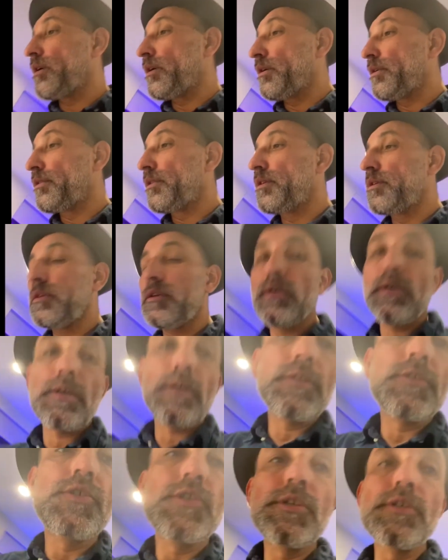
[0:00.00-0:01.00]
the
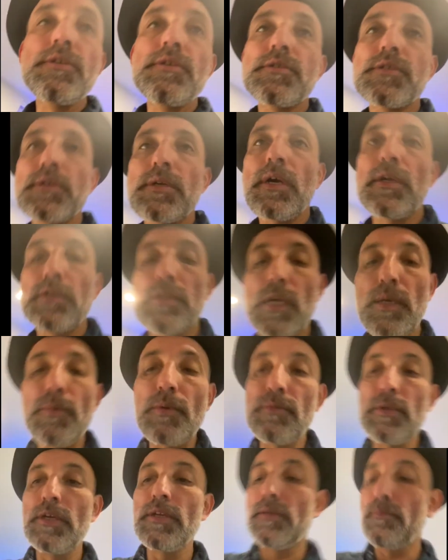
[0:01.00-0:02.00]
cheese on top of
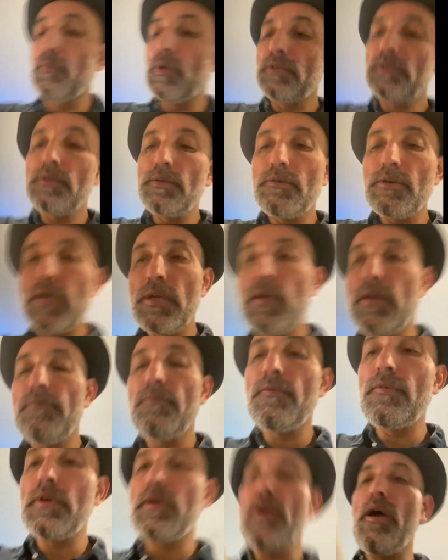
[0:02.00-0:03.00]
that. But
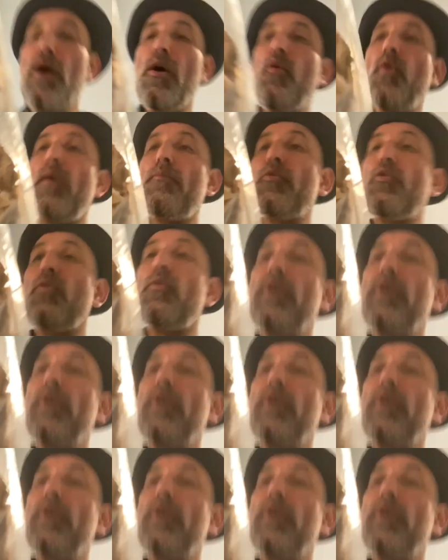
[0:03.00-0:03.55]
for now, I'm going to